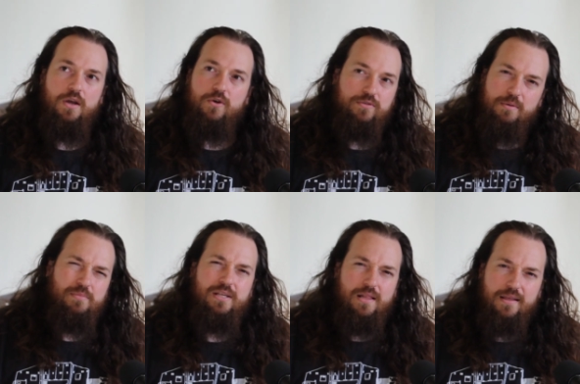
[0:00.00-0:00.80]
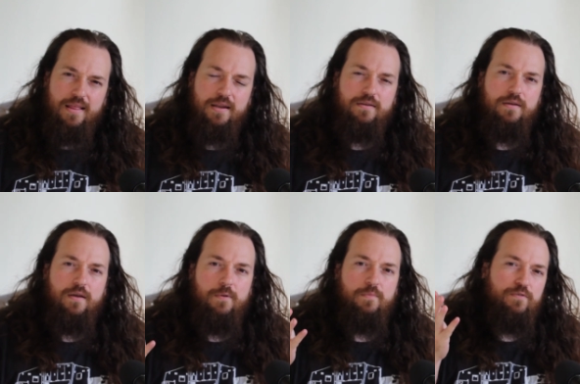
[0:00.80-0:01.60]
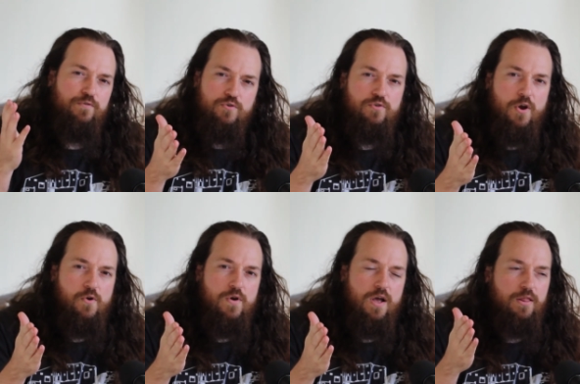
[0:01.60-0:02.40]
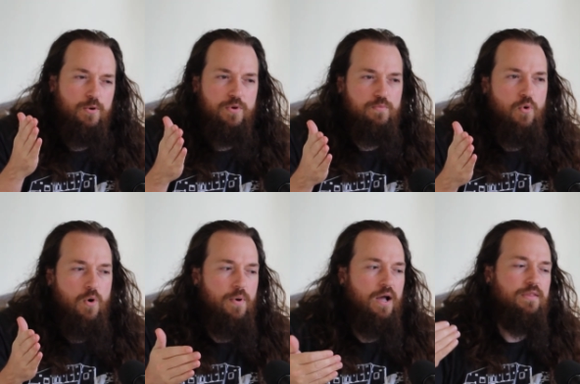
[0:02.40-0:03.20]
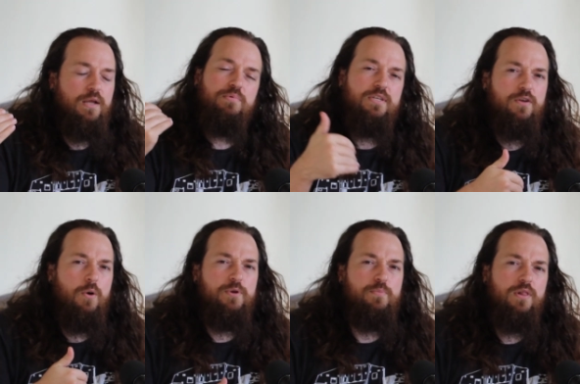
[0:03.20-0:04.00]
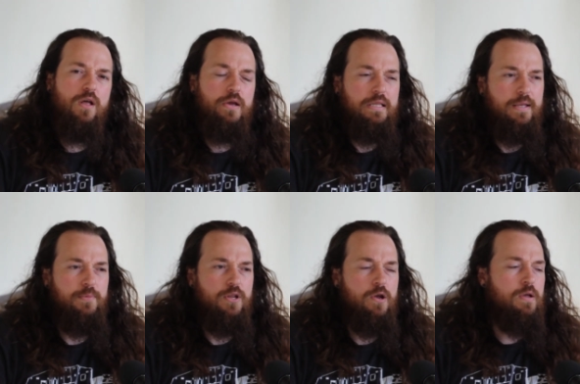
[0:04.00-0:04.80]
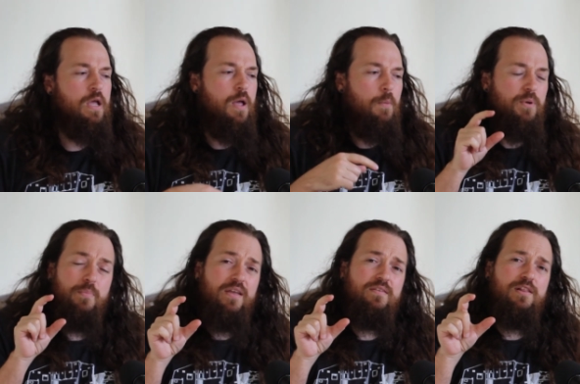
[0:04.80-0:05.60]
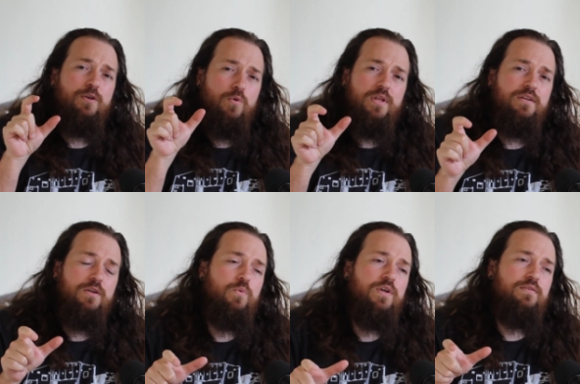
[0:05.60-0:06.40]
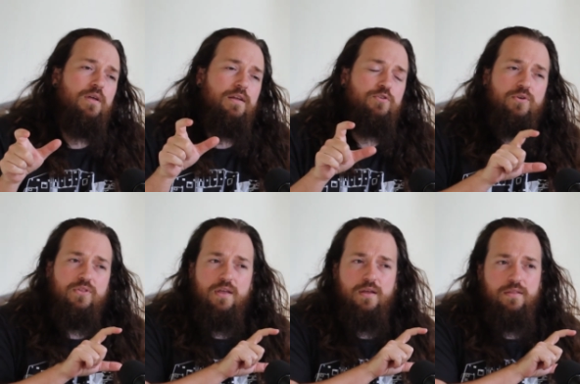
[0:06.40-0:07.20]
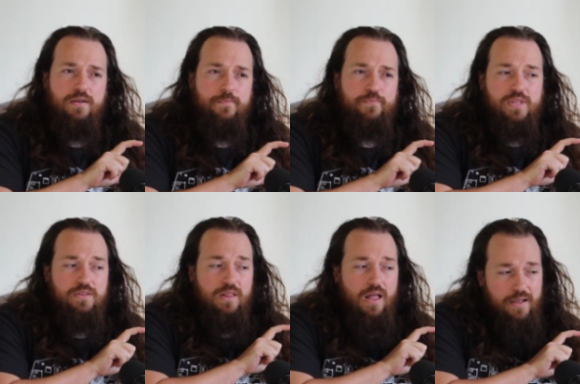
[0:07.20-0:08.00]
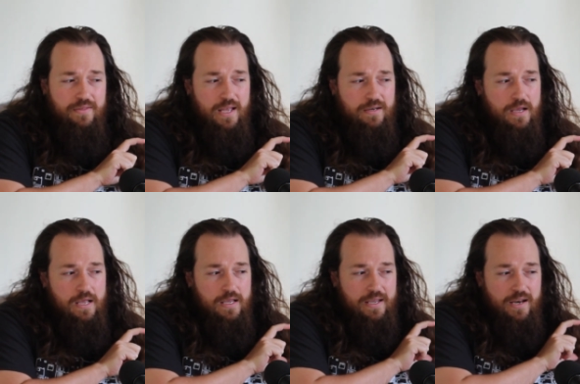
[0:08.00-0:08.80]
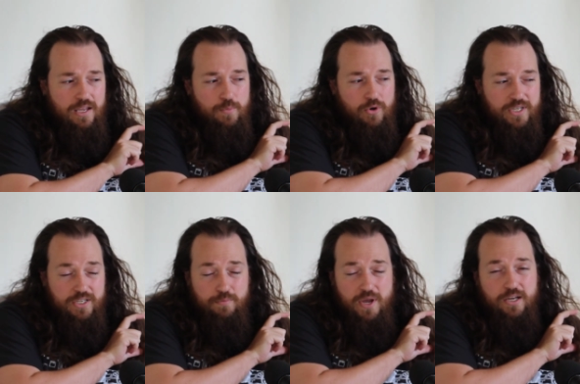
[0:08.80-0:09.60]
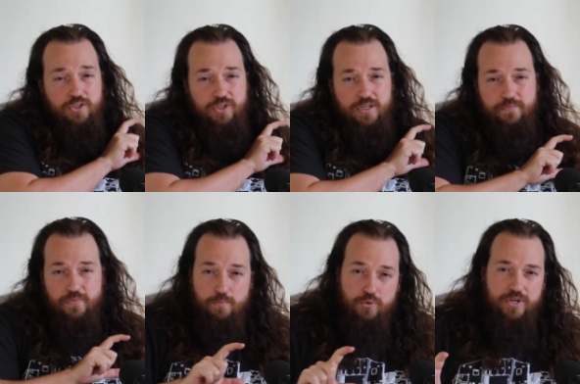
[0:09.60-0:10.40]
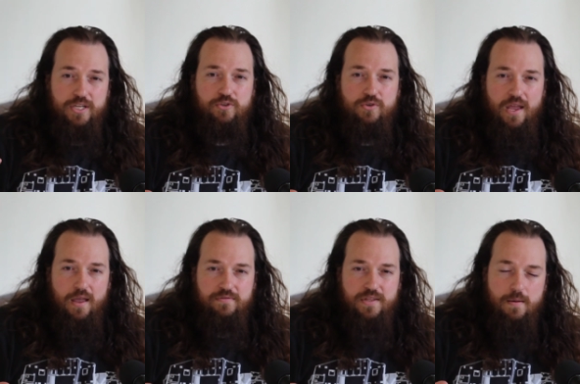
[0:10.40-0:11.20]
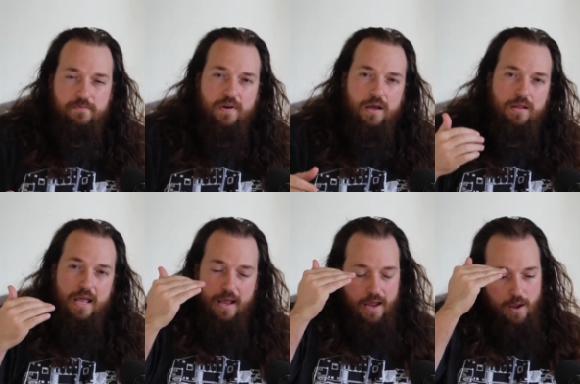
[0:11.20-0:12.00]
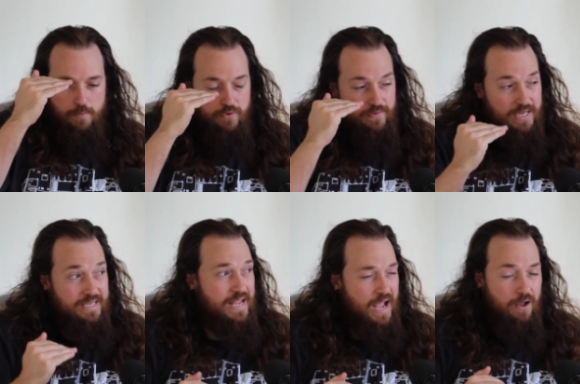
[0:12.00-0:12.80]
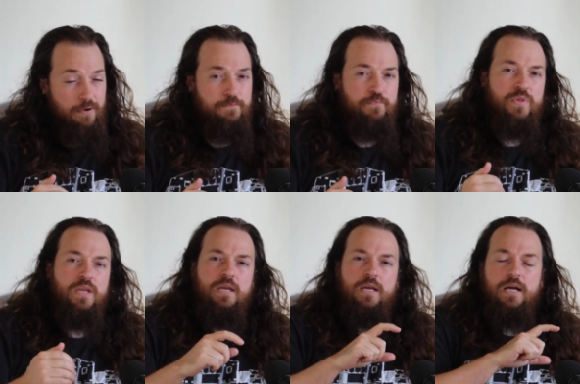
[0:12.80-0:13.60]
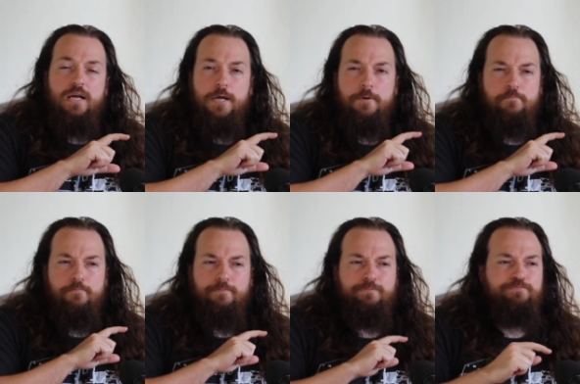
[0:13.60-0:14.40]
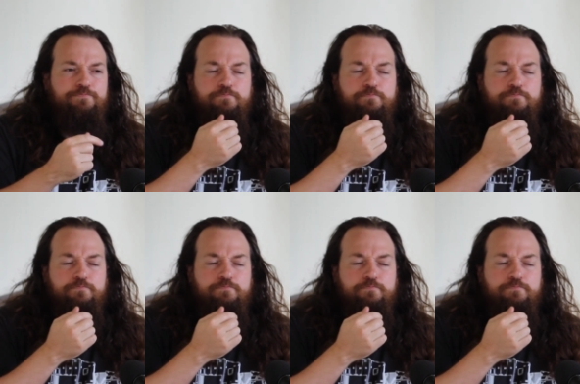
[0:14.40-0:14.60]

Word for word: something like that. Um, if you know a little bit more about that, please comment below and let me know. But basically, all I did was I took the the the line that K D E Partition Manager put into the F stab file and I moved it down. Um,